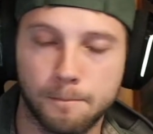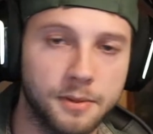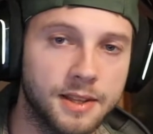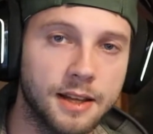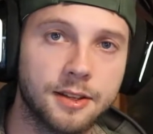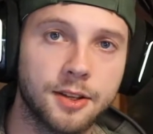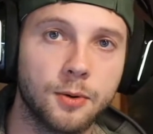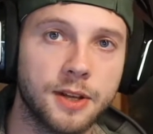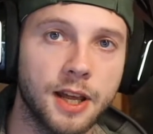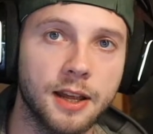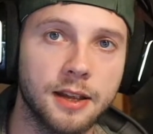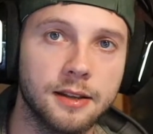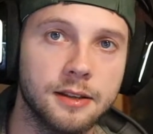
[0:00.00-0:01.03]
That's
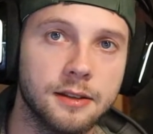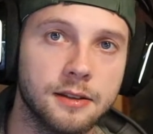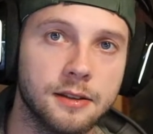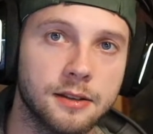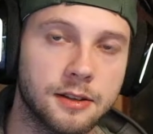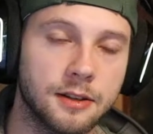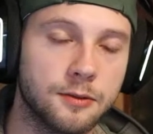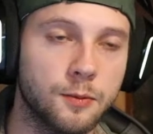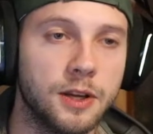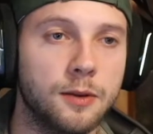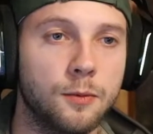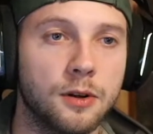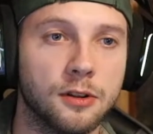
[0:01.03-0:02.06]
okay, because we
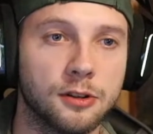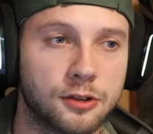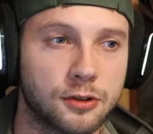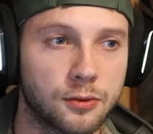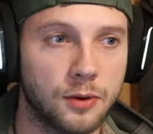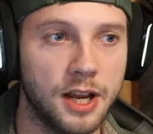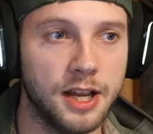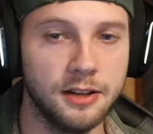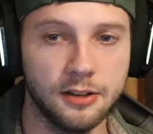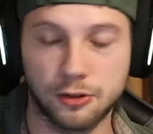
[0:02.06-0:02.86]
will trudge